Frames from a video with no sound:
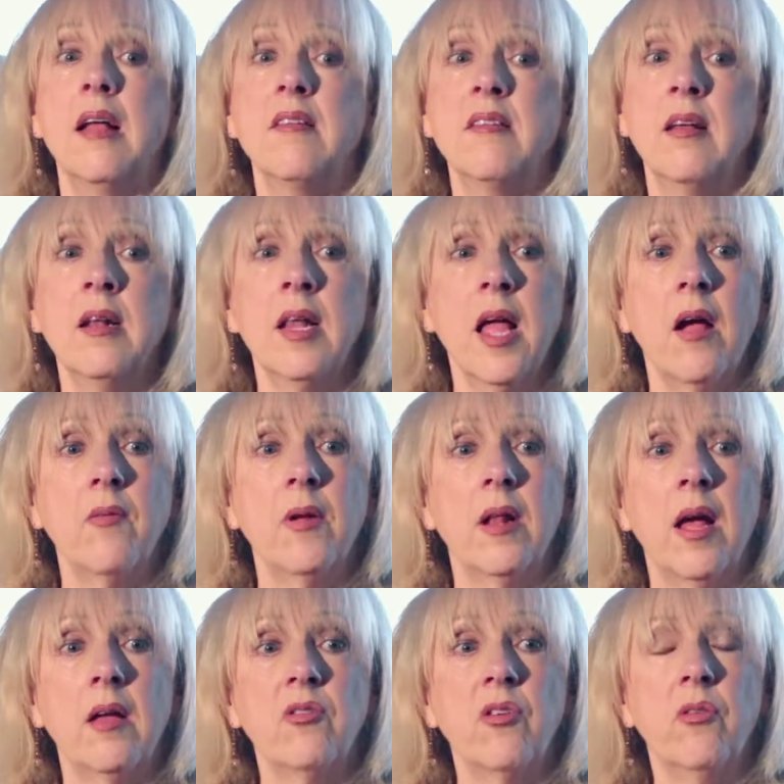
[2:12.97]
and suddenly I
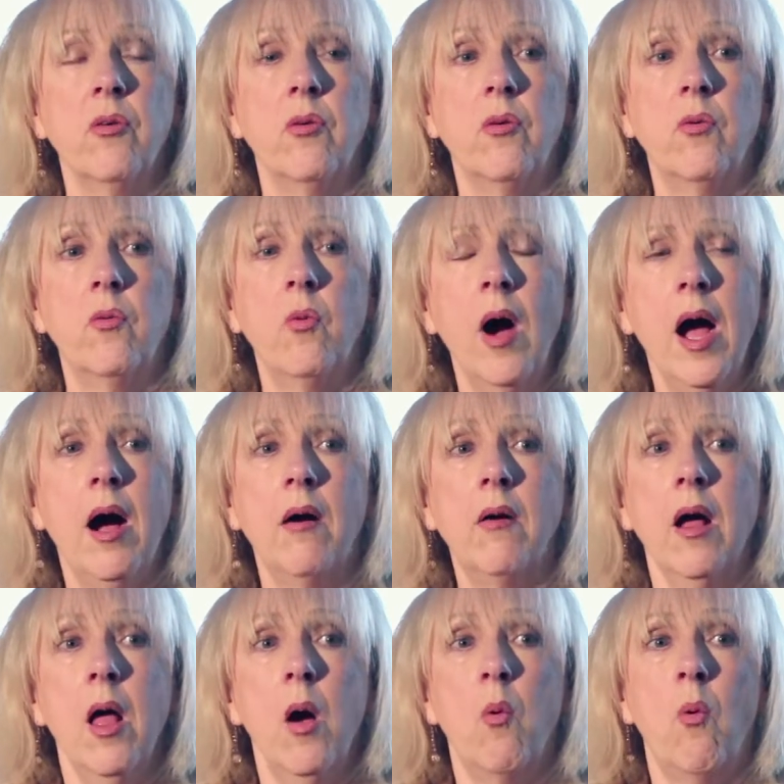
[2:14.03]
realized,
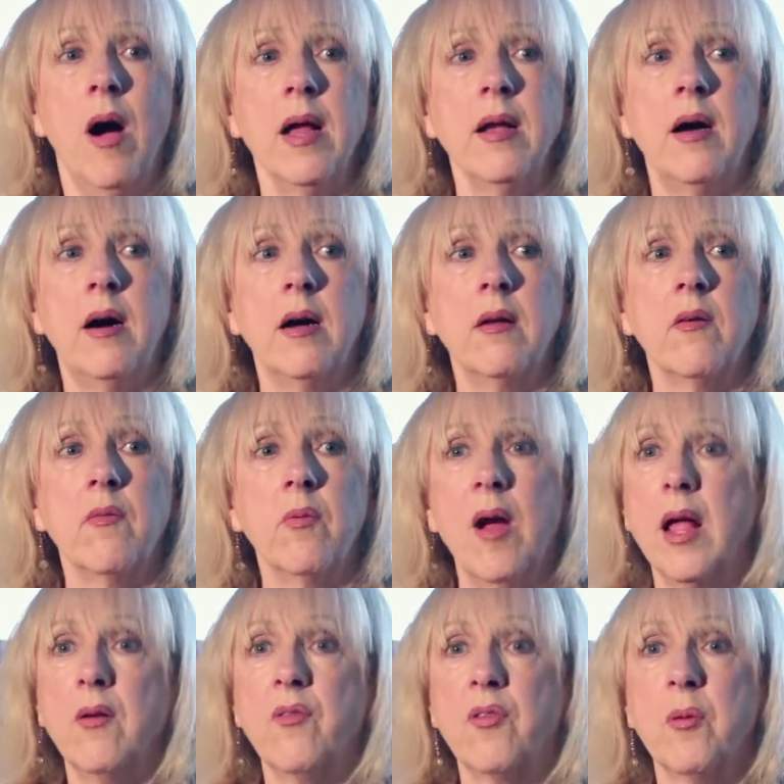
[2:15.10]
wow, why not
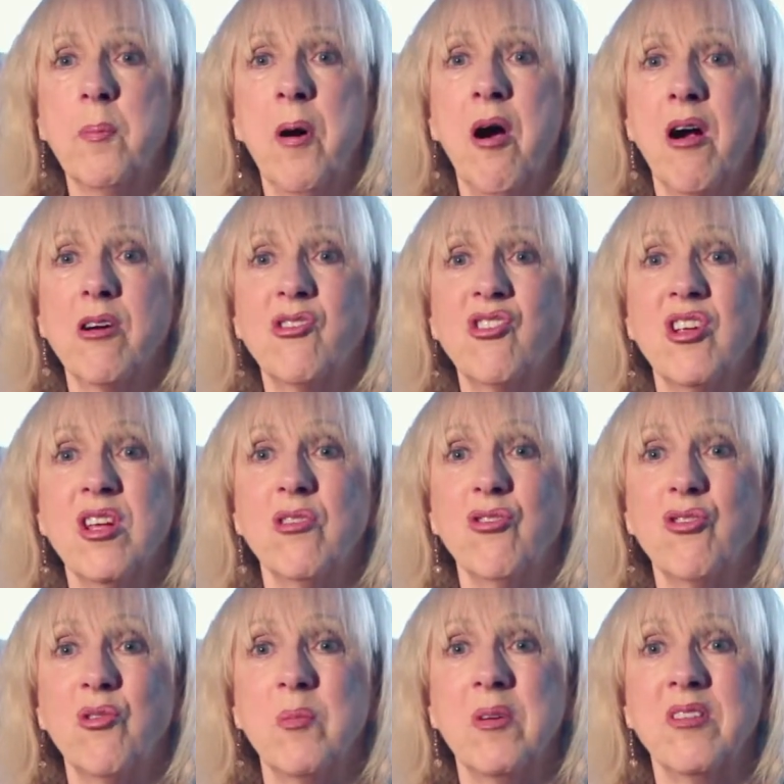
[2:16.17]
write for the Partch
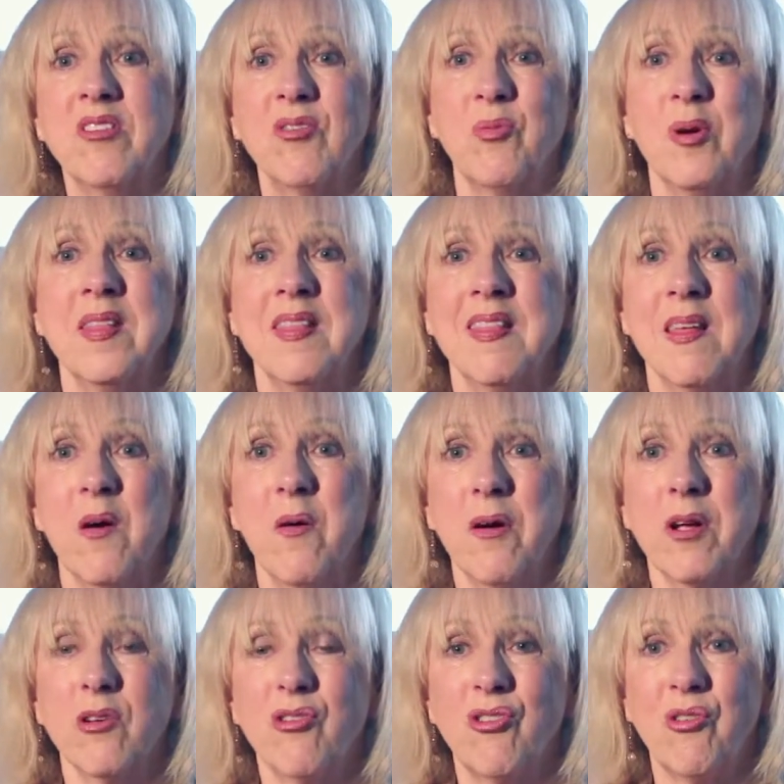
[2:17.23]
instruments with the
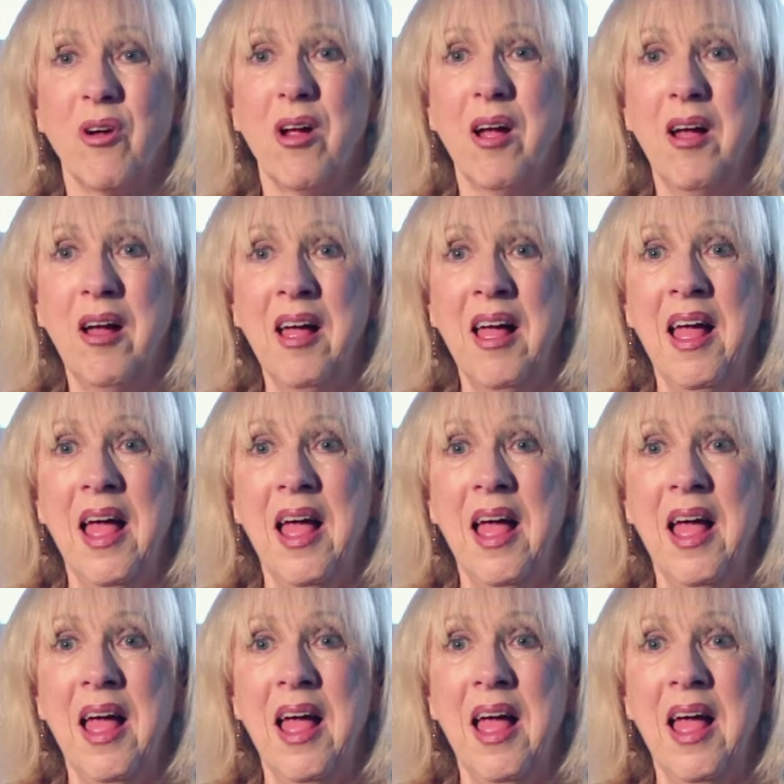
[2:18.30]
orchestra?